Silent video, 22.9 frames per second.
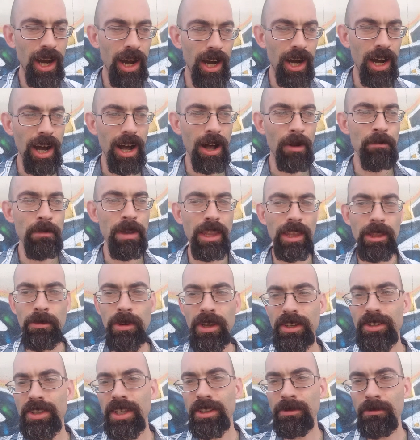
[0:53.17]
Uh, mainly
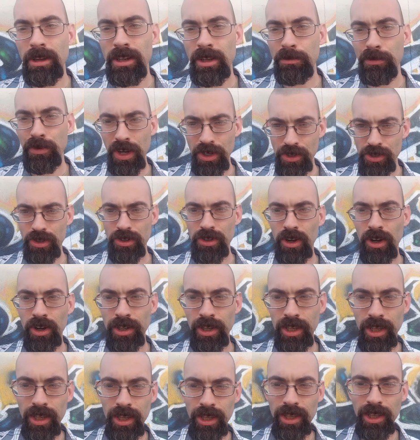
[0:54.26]
because that's my depression
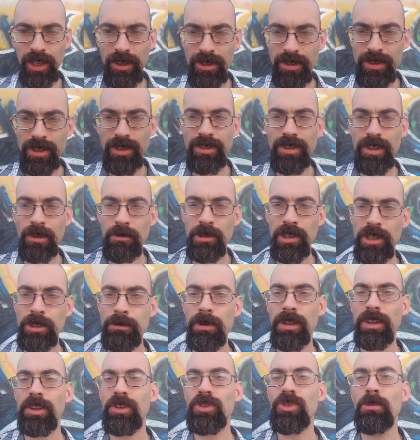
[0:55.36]
talking, and since I've been
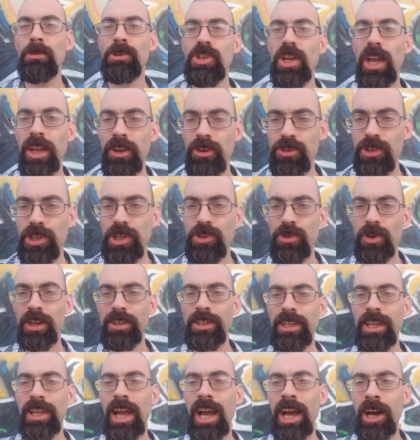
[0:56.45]
expending so much energy trying
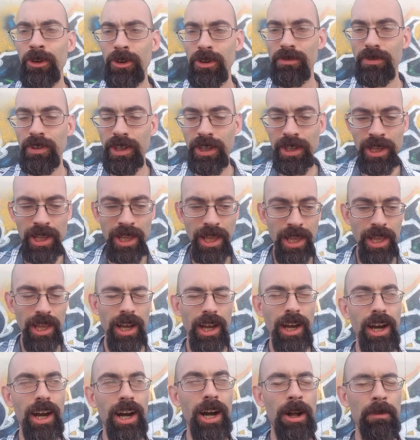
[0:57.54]
to get out of it,
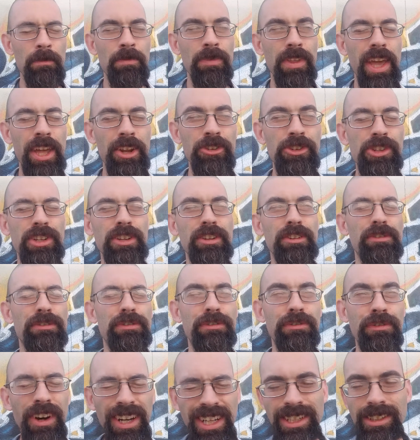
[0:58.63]
um, the energy to
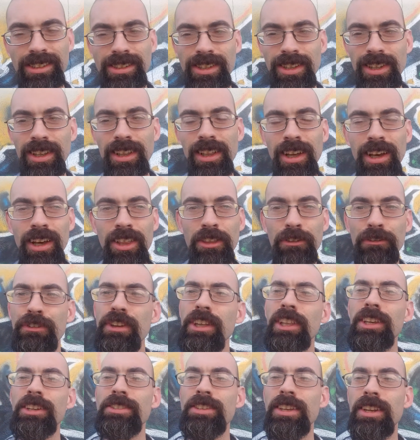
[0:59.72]
fight uh, the
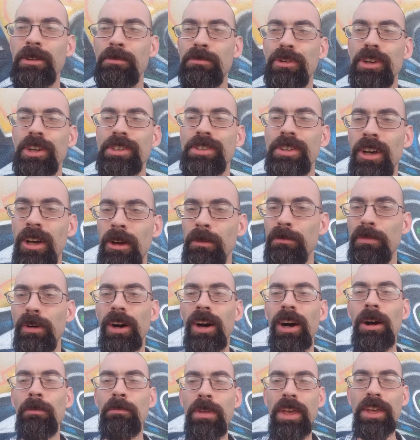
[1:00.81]
feelings that it brings up
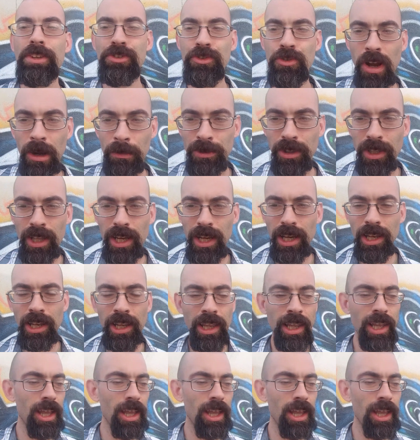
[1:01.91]
um, has dropped a lot.